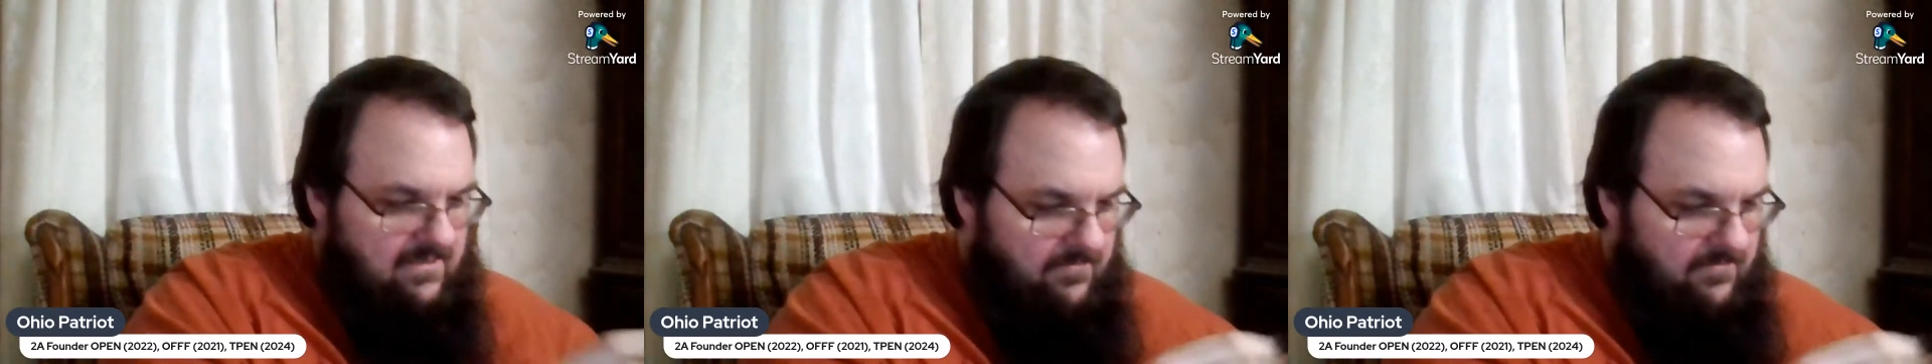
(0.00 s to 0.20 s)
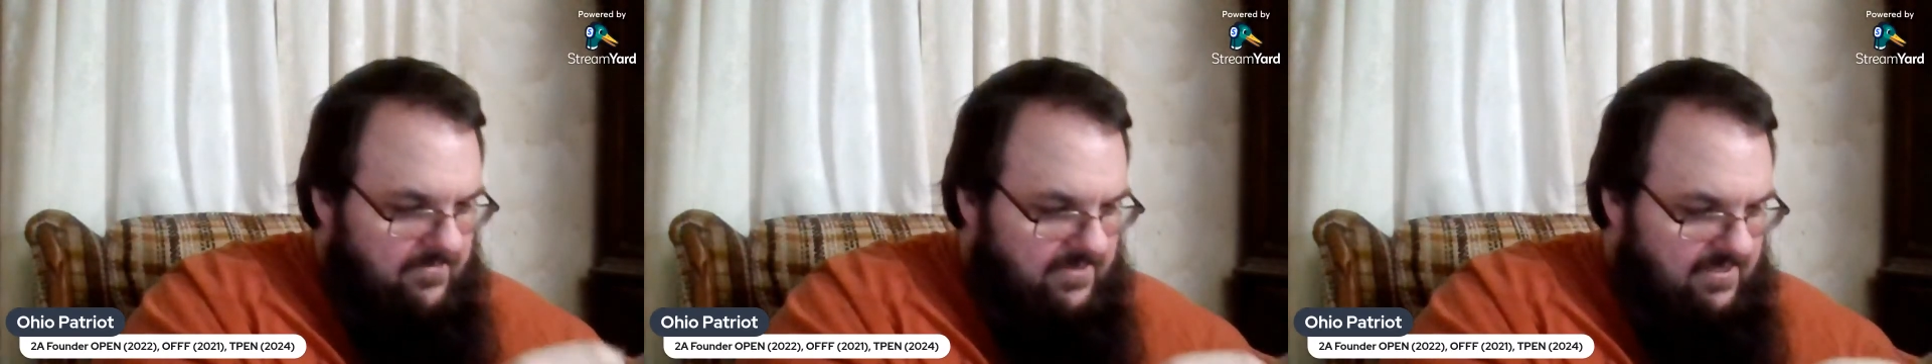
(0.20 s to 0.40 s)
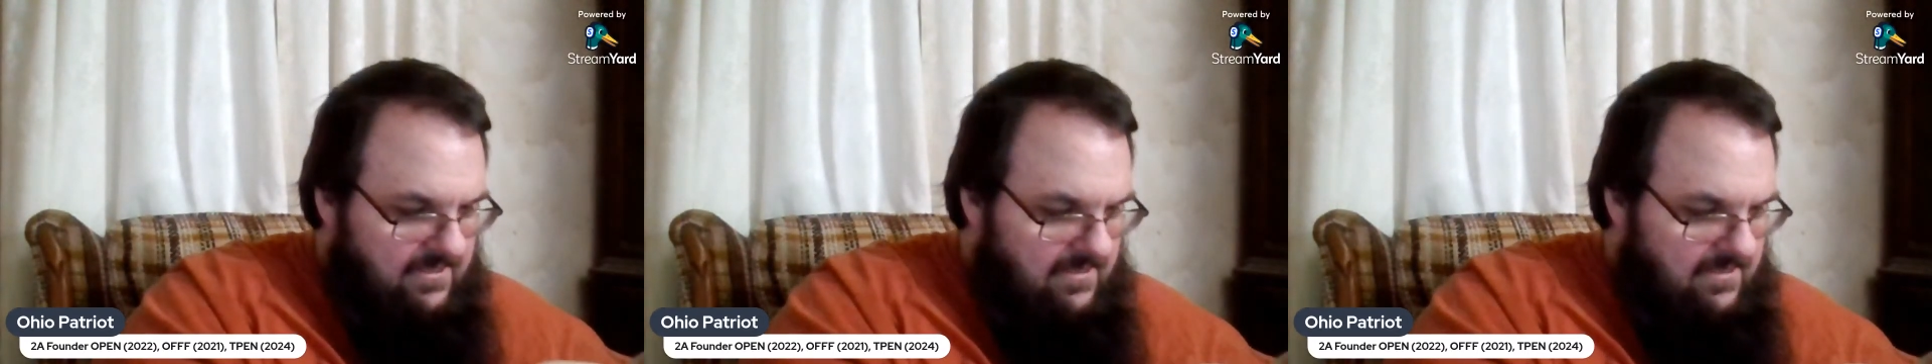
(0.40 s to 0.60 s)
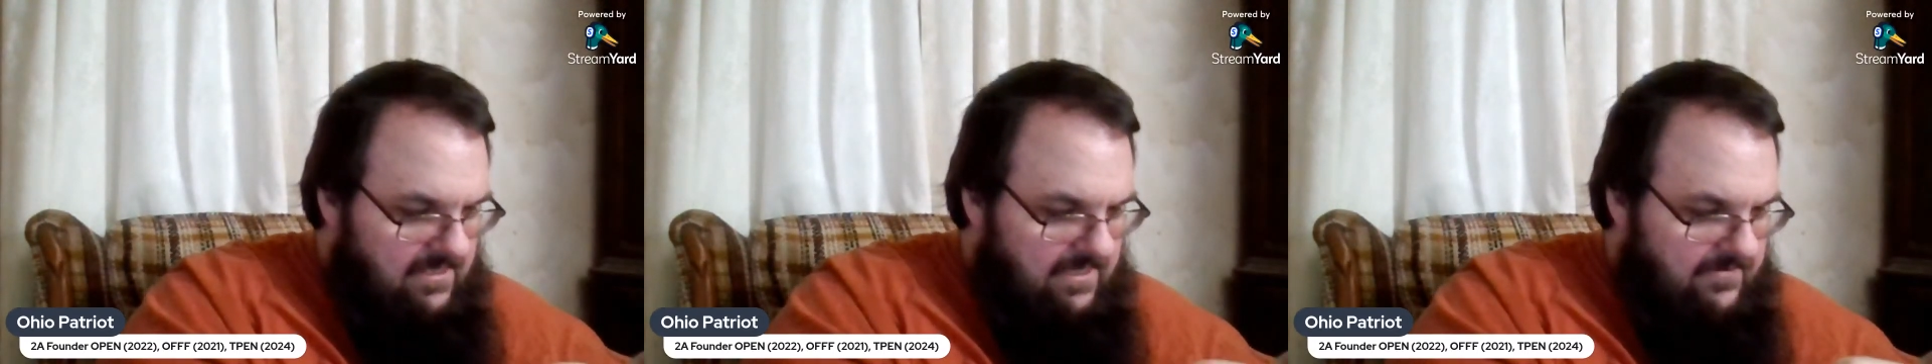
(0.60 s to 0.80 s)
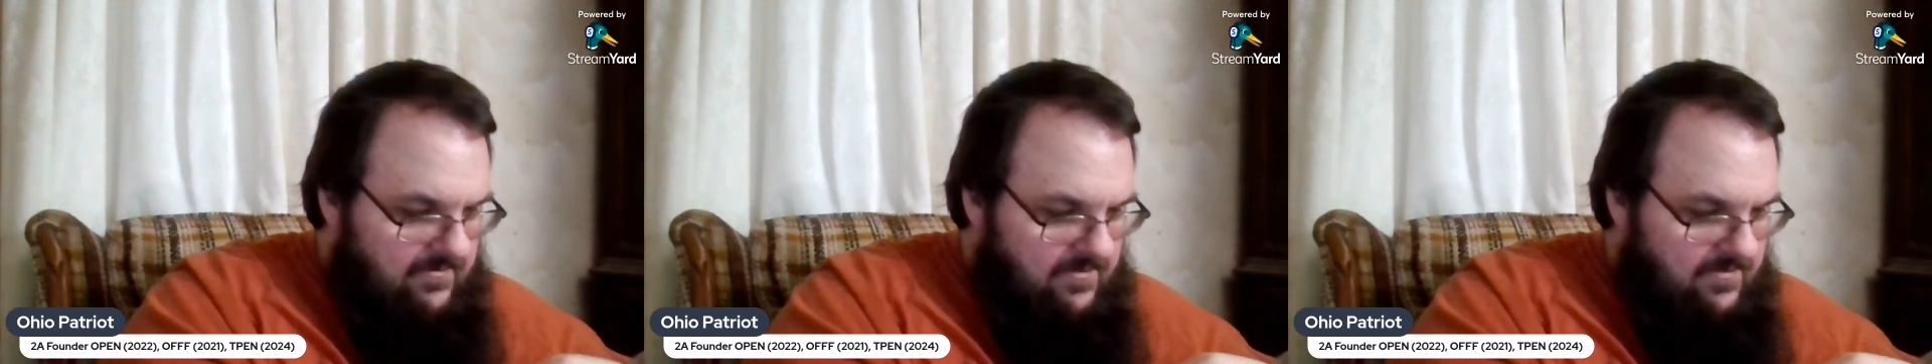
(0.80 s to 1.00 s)
I
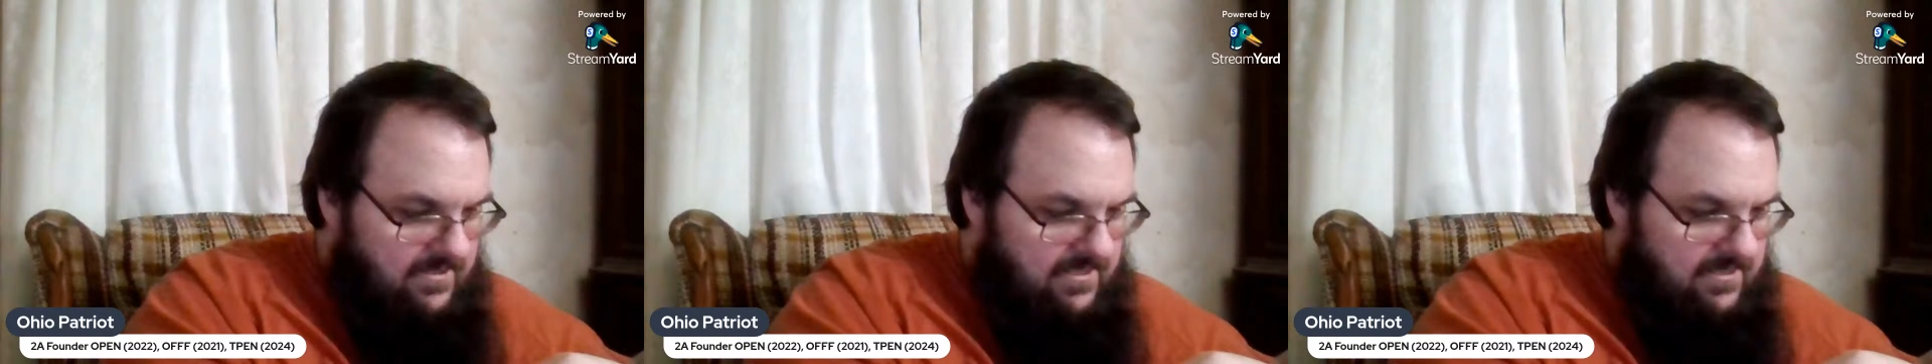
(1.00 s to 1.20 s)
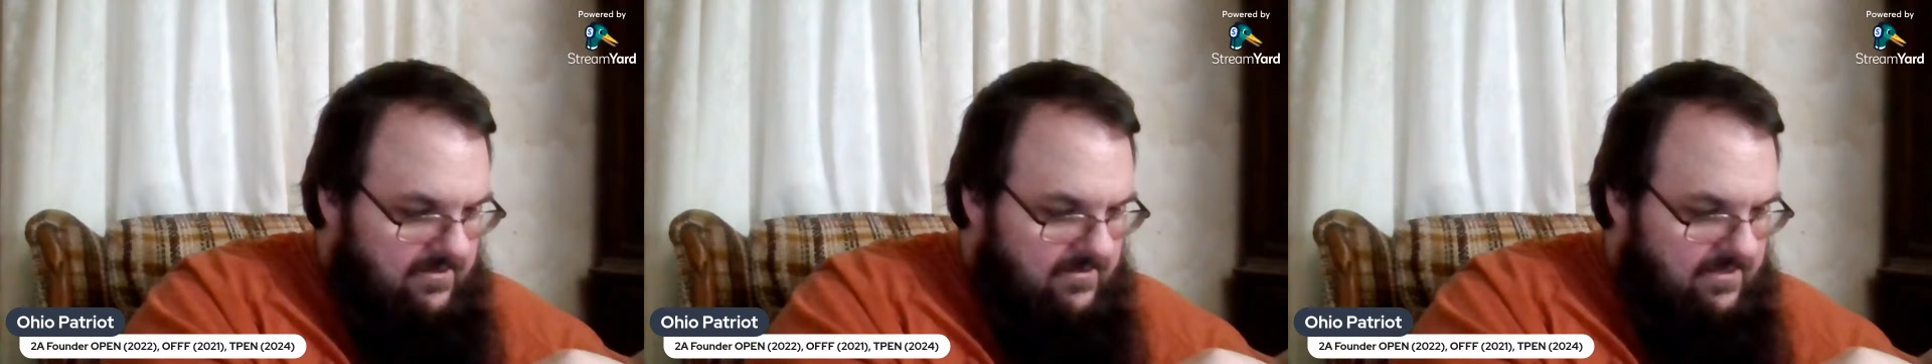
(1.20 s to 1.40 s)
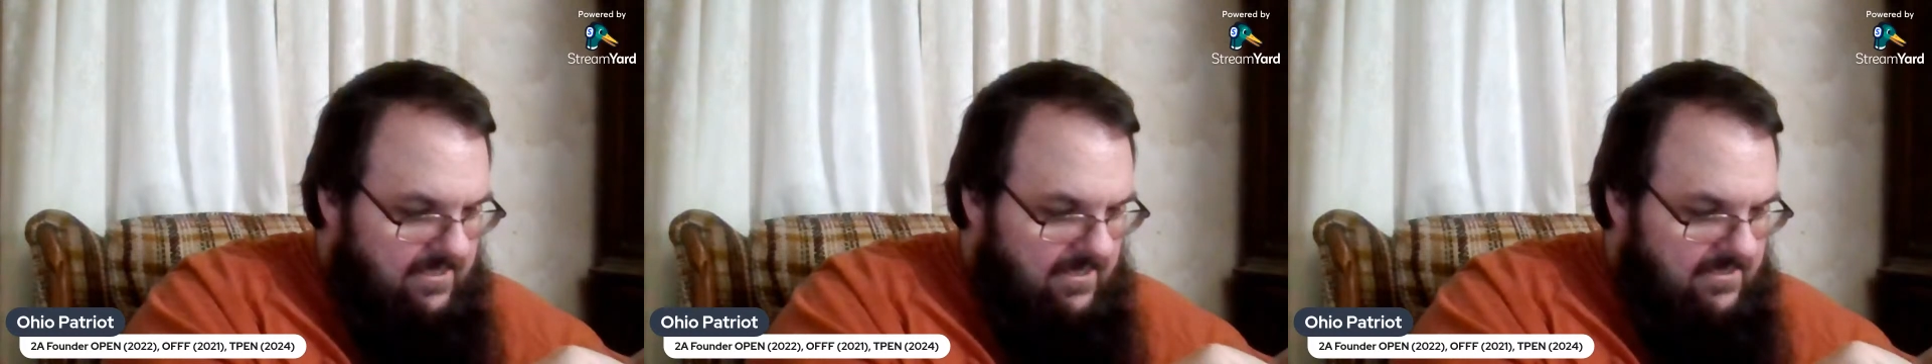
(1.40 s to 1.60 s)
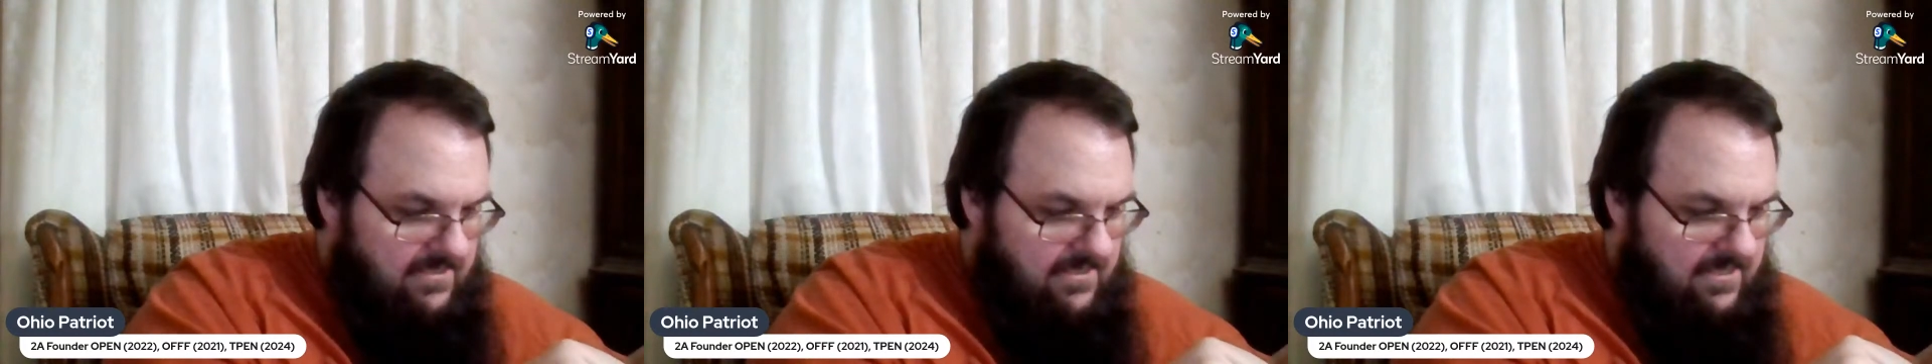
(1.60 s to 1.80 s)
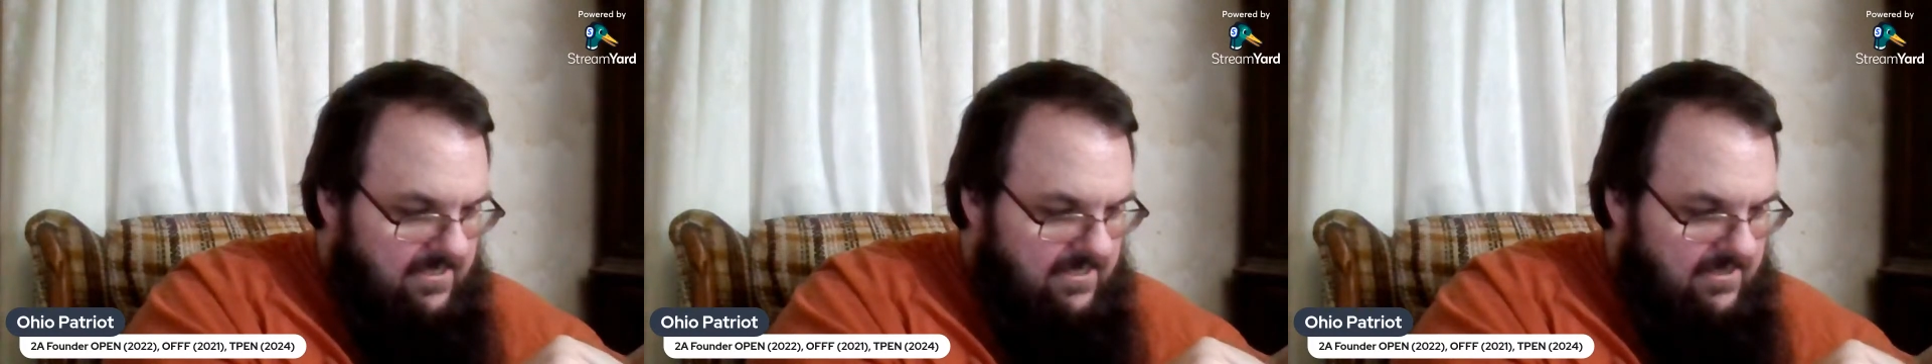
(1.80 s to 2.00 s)
believe it was
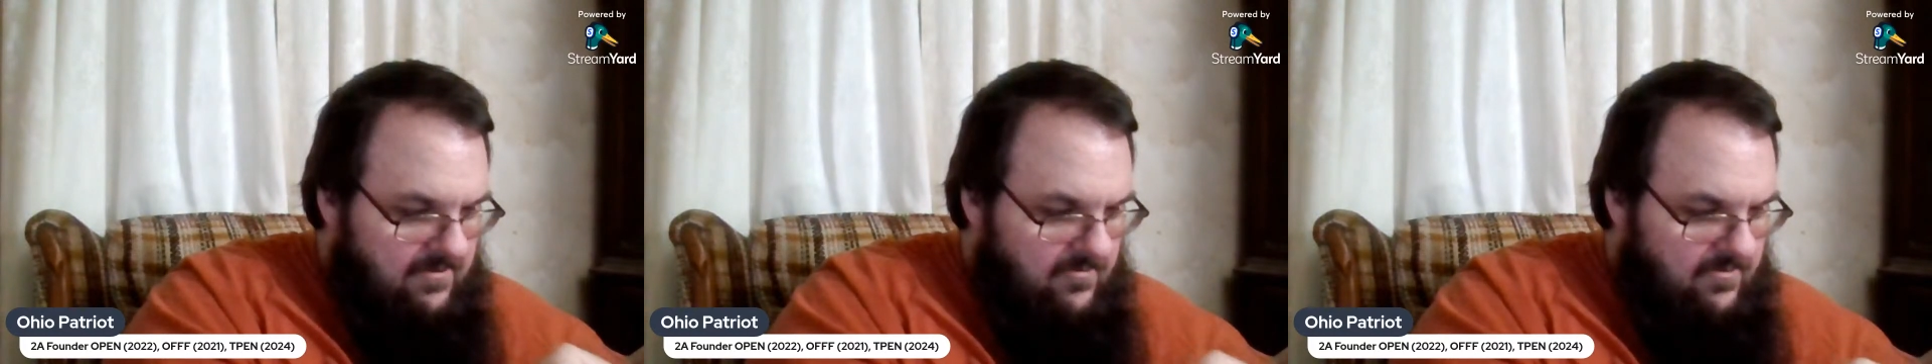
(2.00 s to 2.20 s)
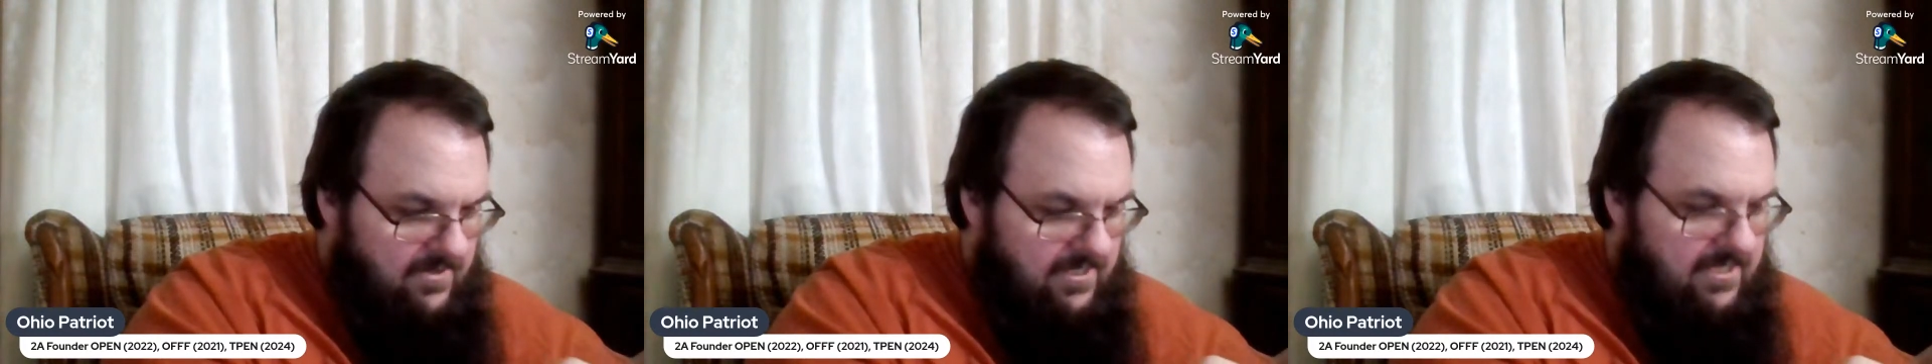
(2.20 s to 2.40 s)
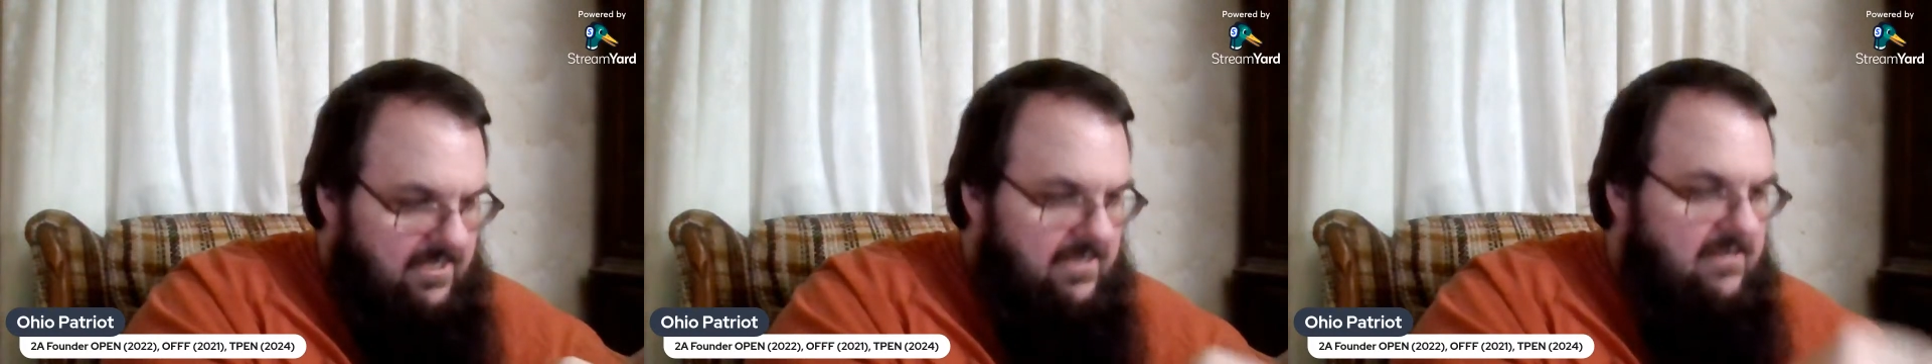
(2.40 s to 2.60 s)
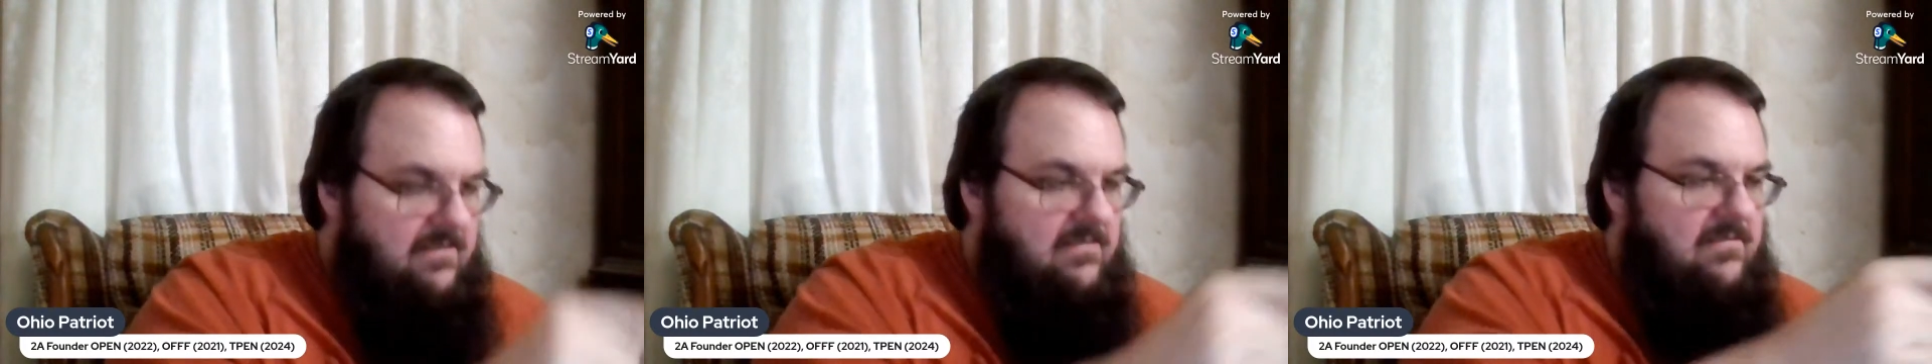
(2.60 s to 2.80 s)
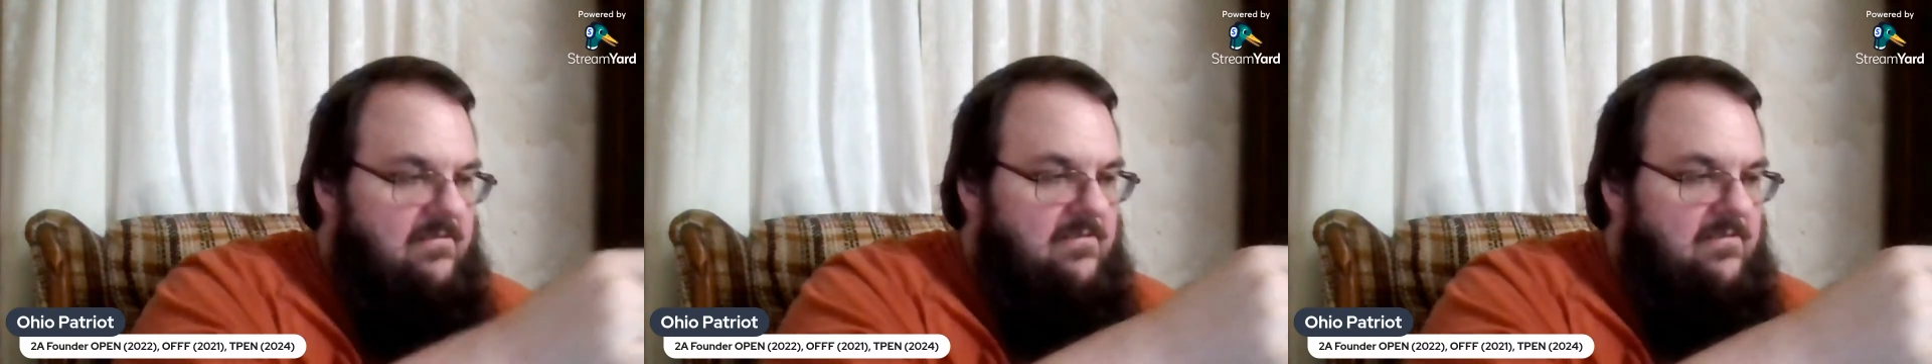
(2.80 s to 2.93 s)
2003,